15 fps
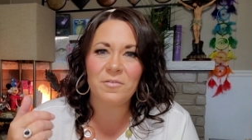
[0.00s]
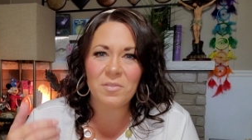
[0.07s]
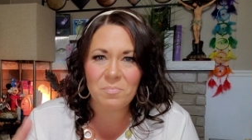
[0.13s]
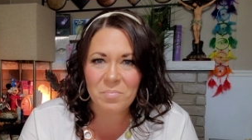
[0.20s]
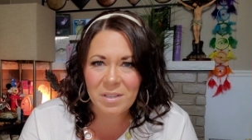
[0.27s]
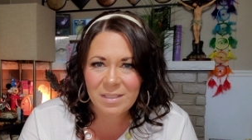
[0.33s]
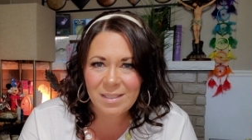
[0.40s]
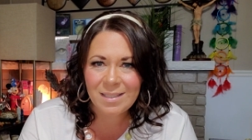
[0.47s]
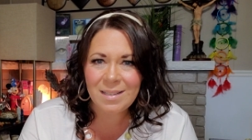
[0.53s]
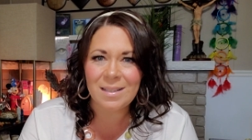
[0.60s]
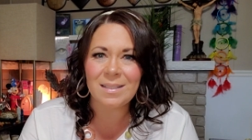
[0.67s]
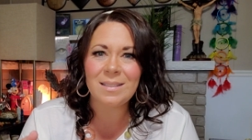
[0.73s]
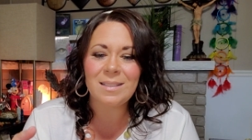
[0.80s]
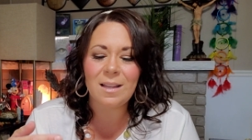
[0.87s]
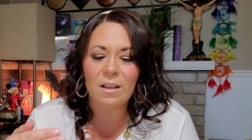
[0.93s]
of the
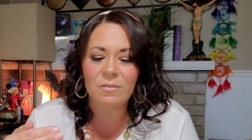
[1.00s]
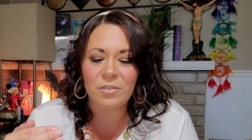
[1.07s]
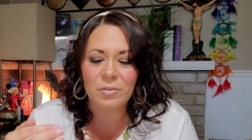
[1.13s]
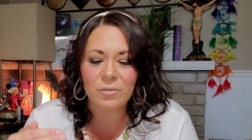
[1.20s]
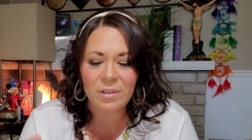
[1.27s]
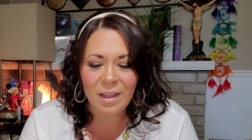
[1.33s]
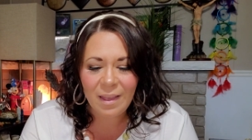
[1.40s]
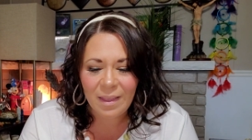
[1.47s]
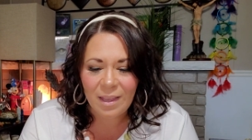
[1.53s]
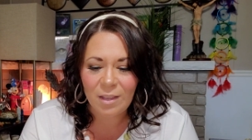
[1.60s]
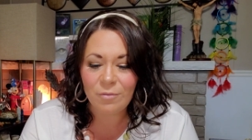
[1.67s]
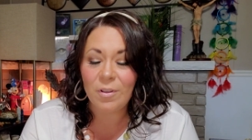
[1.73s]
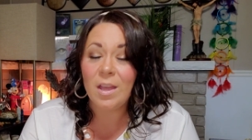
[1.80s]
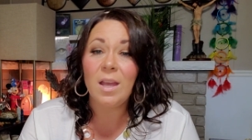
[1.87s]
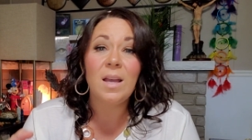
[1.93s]
busyness of your
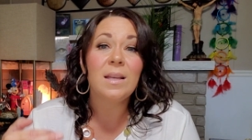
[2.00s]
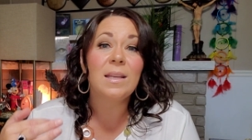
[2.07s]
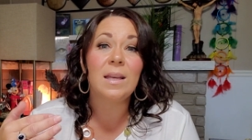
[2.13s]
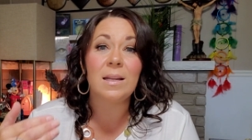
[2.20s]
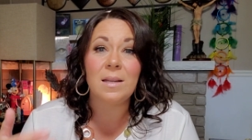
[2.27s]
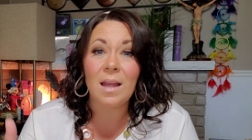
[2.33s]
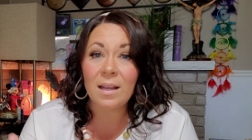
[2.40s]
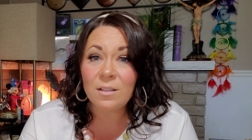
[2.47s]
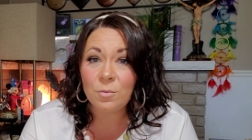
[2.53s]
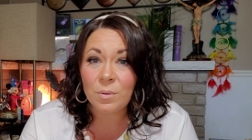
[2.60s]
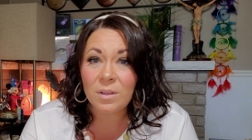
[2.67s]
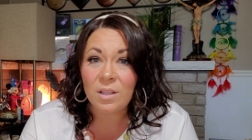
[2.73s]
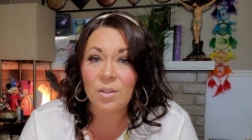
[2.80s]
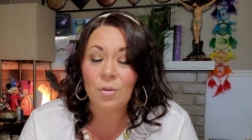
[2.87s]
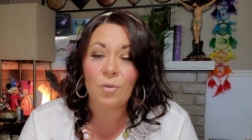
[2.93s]
life. Connect
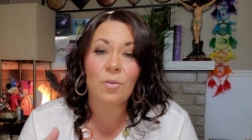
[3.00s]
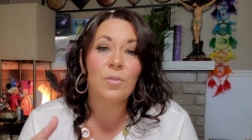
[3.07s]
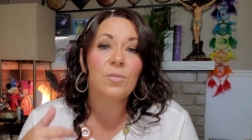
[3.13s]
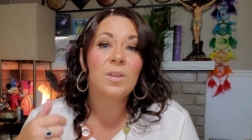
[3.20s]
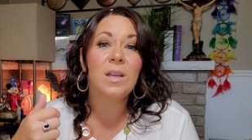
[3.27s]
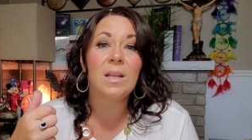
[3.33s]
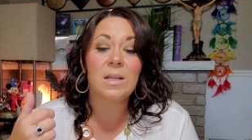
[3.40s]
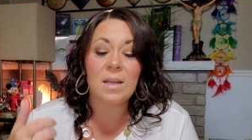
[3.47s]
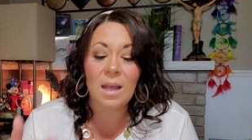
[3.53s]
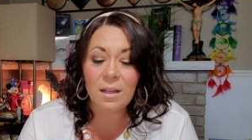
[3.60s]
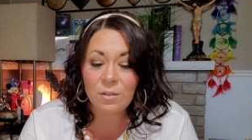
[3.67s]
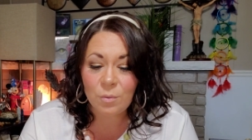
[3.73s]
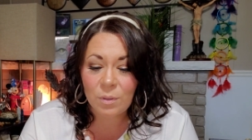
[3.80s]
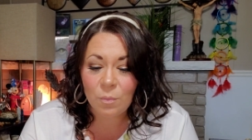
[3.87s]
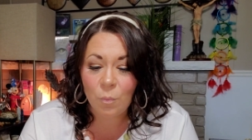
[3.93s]
with the earth.
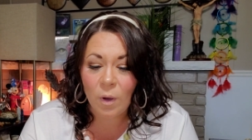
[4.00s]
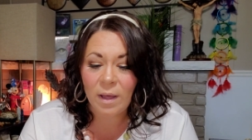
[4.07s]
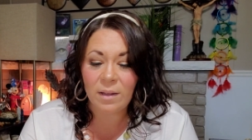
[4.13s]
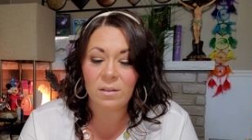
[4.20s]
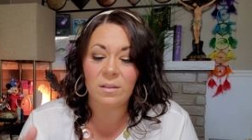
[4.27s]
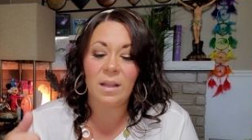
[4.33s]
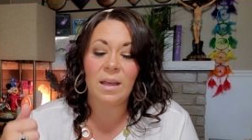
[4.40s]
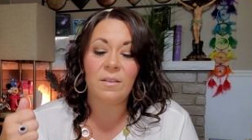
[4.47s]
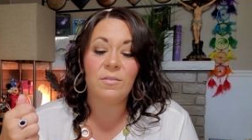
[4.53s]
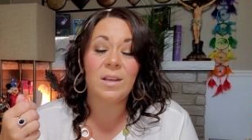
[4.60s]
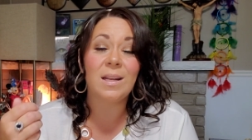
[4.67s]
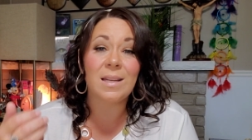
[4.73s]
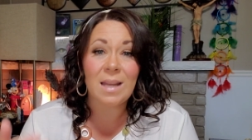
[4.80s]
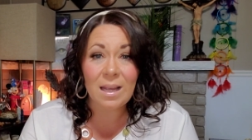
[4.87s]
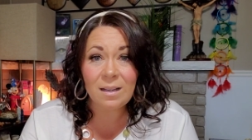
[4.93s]
Connect with wildlife.
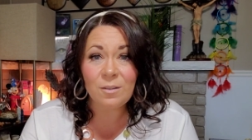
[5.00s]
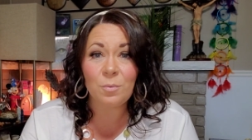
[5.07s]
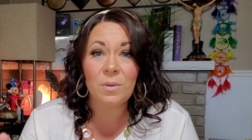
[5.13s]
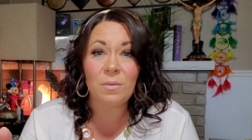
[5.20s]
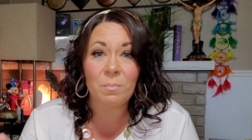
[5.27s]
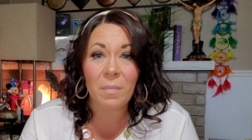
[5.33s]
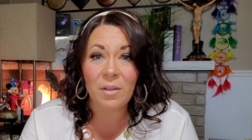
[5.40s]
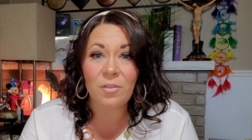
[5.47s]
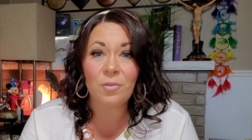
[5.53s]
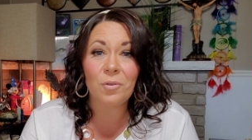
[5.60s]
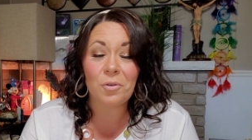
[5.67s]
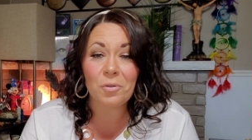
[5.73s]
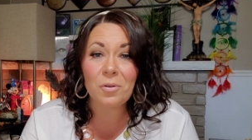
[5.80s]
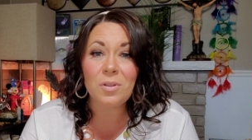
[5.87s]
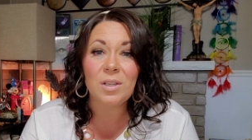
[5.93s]
Connect with Mother
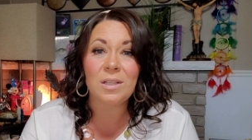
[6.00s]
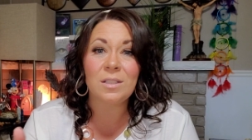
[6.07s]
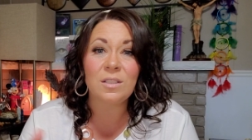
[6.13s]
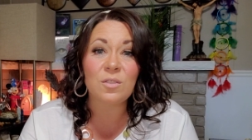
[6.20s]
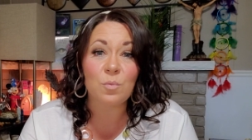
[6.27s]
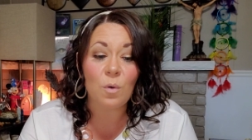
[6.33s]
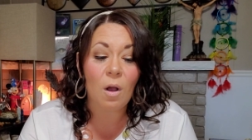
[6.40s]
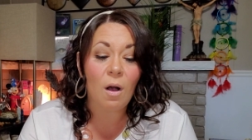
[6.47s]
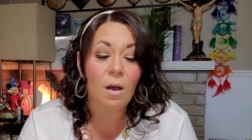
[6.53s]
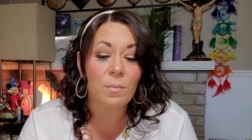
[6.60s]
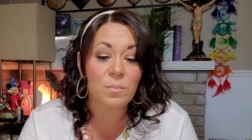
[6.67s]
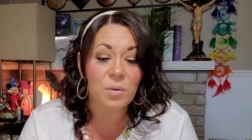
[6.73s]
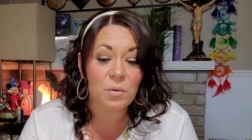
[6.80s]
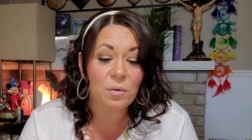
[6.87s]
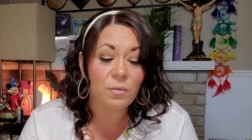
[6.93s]
Earth in its raw,
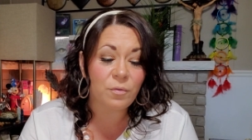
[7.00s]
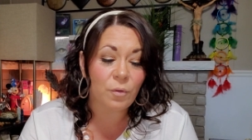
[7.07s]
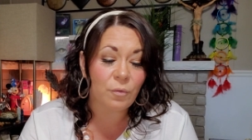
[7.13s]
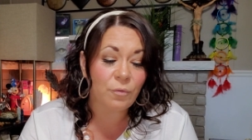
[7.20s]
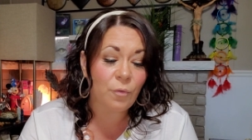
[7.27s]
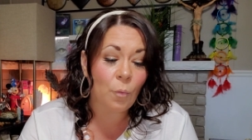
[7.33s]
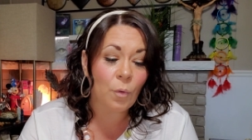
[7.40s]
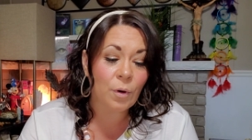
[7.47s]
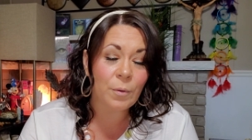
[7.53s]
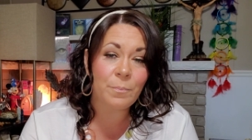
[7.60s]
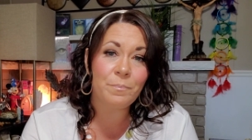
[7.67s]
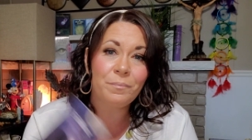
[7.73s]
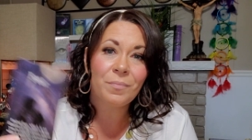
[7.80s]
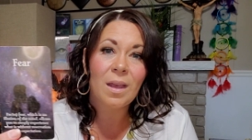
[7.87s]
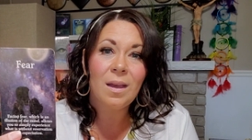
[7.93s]
beautiful
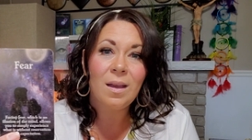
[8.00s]
form.